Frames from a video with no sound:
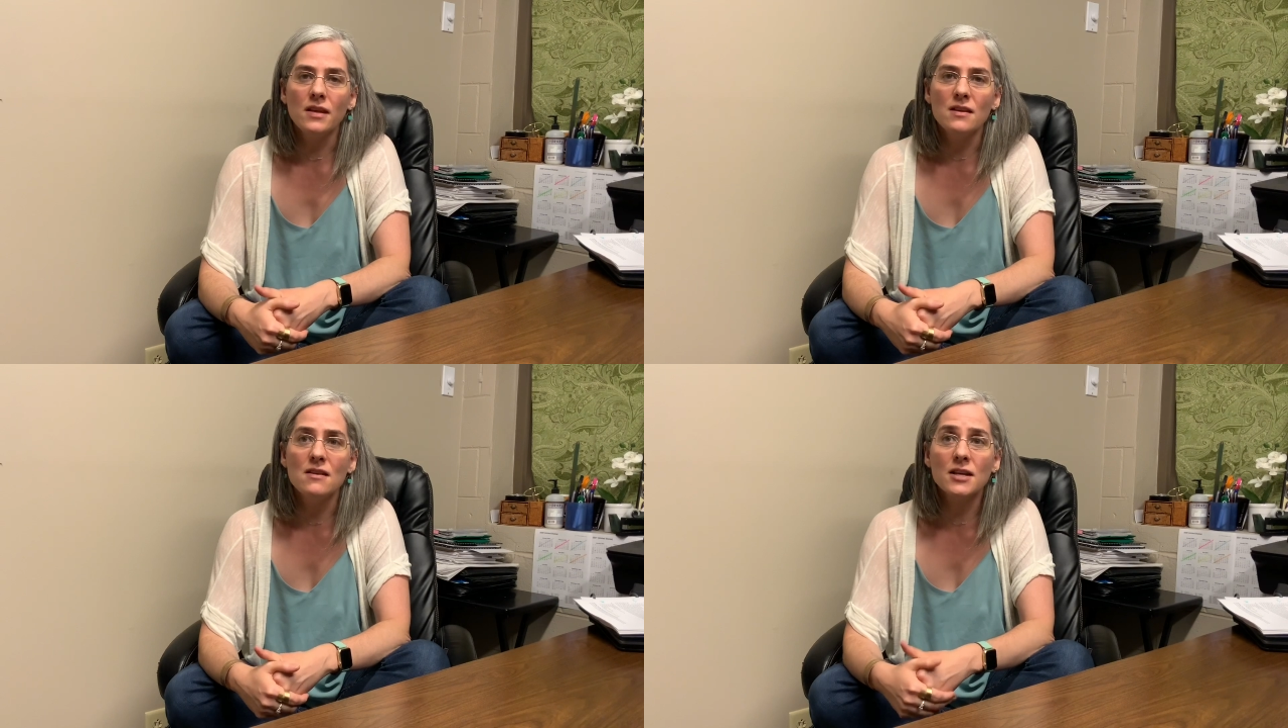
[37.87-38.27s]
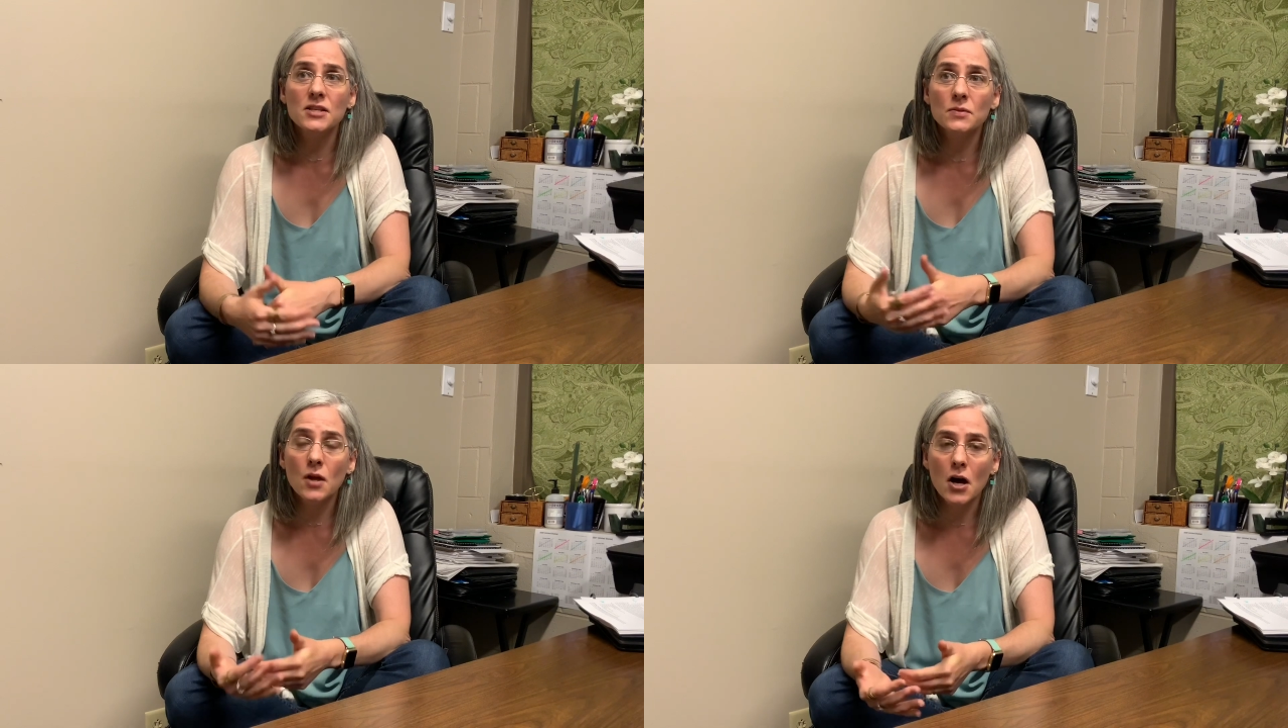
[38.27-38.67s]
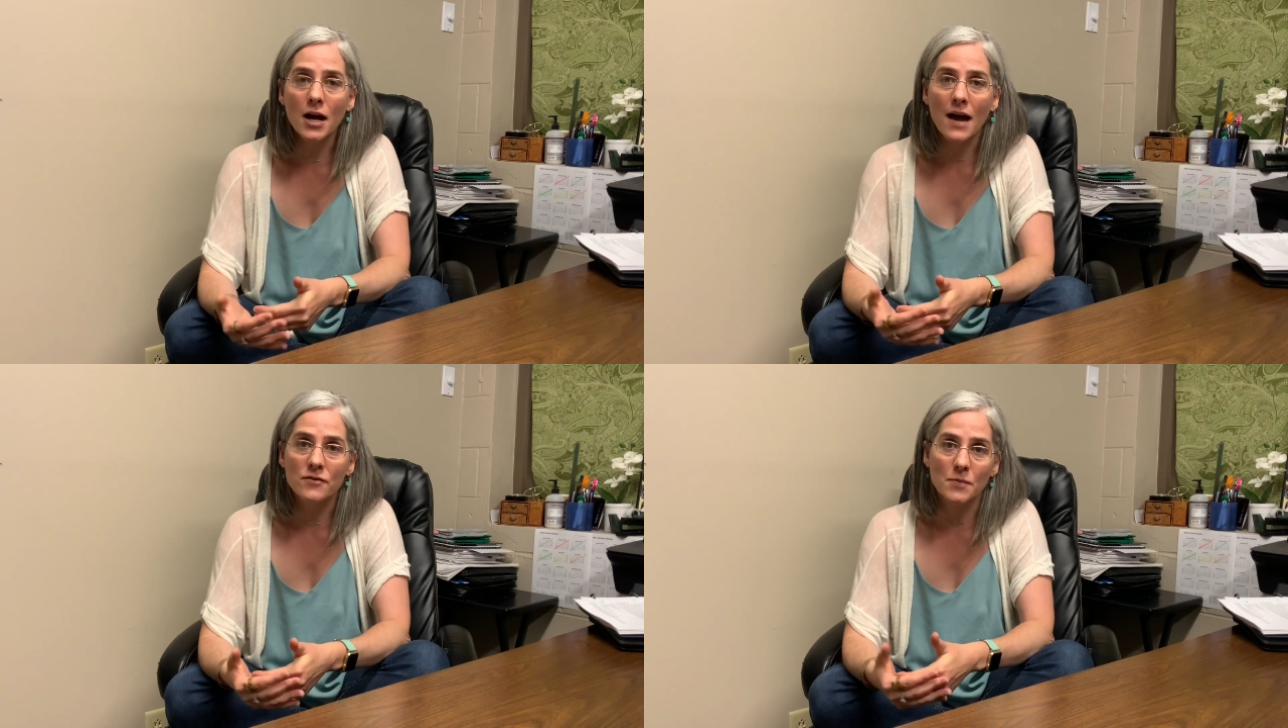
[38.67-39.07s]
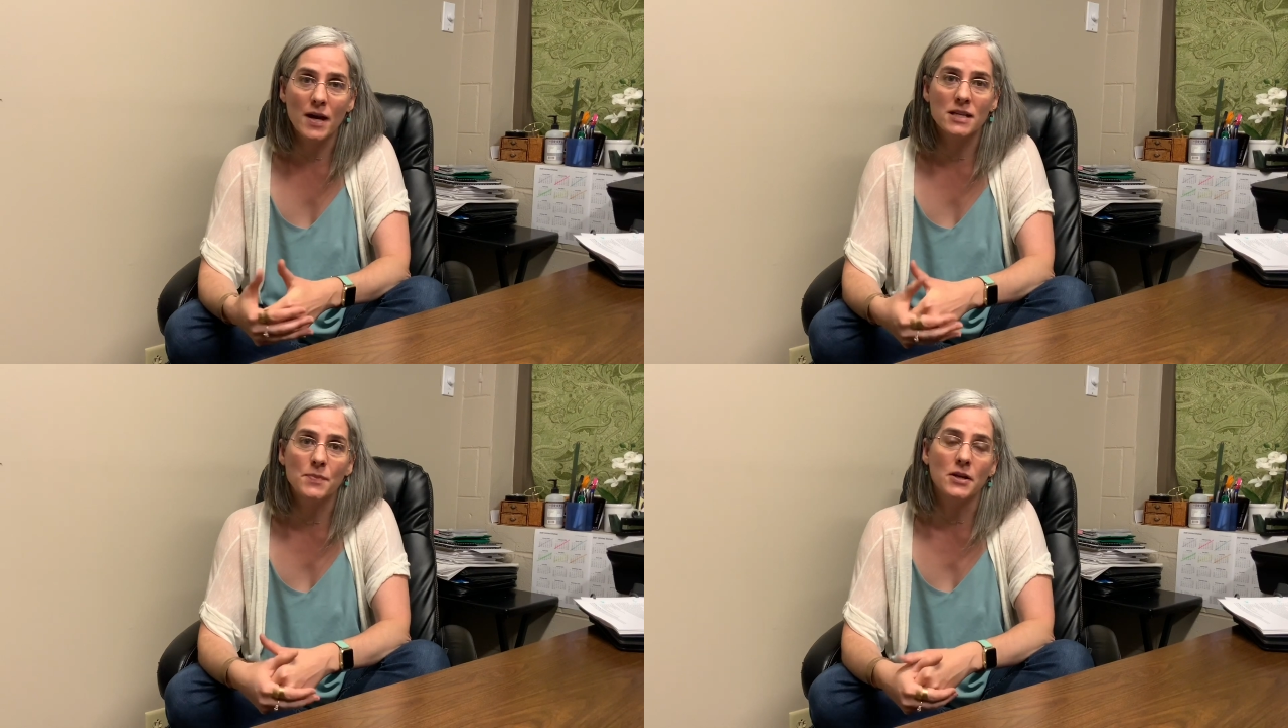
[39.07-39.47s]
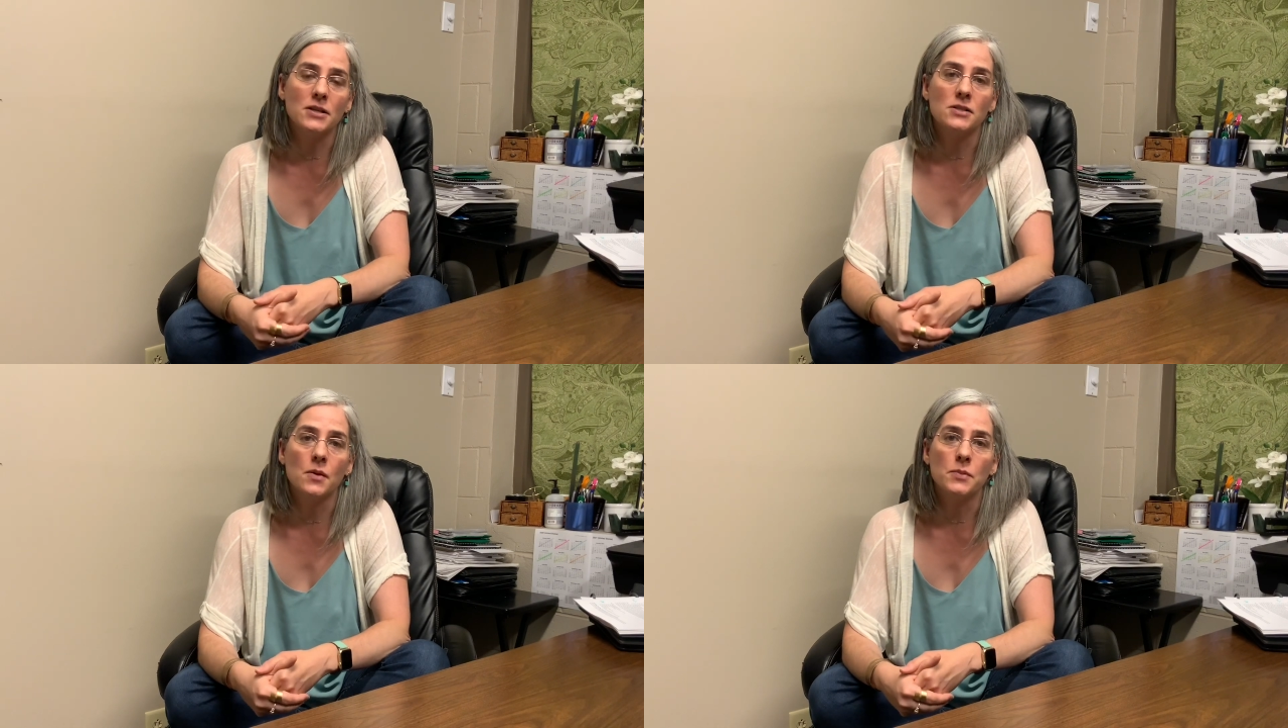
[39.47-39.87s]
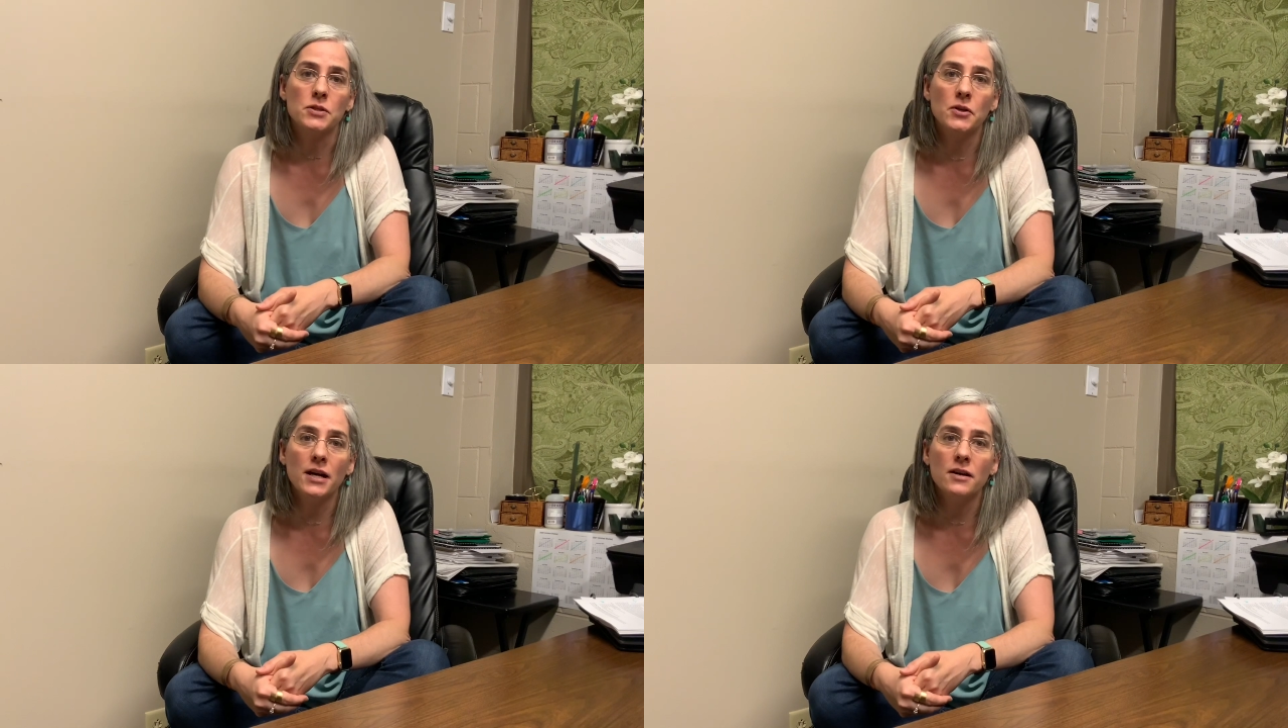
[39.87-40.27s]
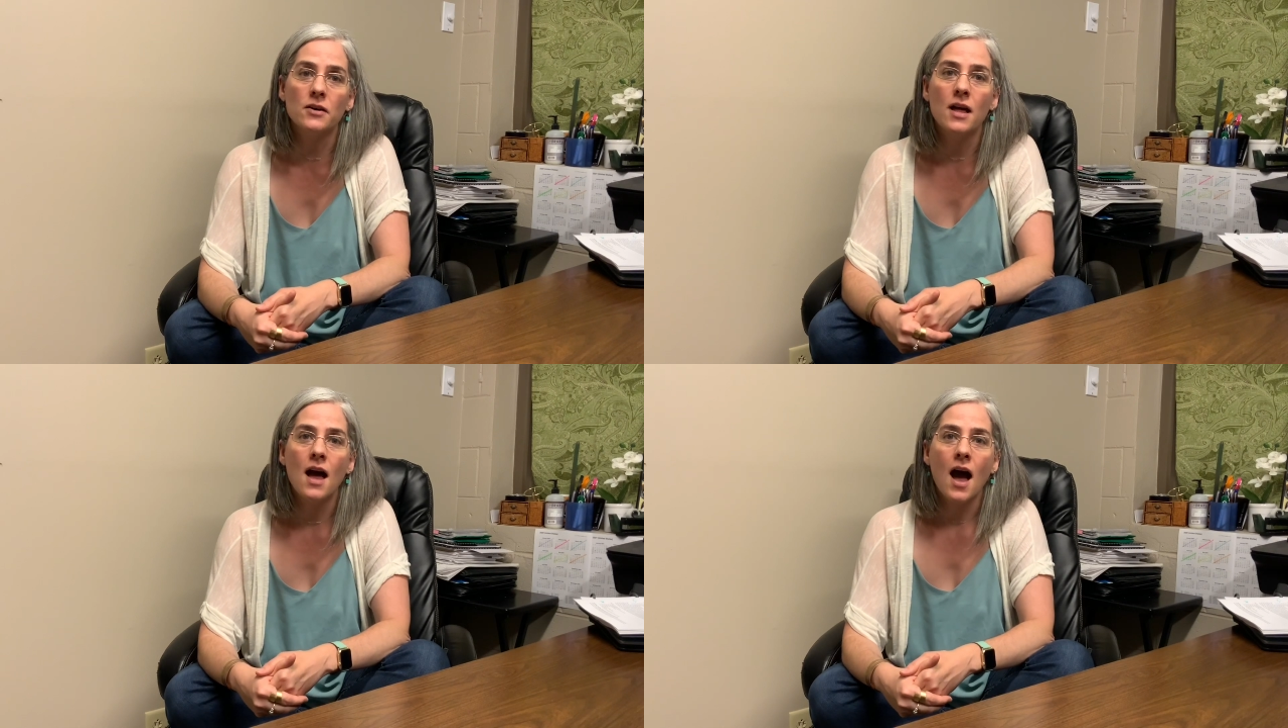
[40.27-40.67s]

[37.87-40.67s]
Not too long after my experience on Betrayal,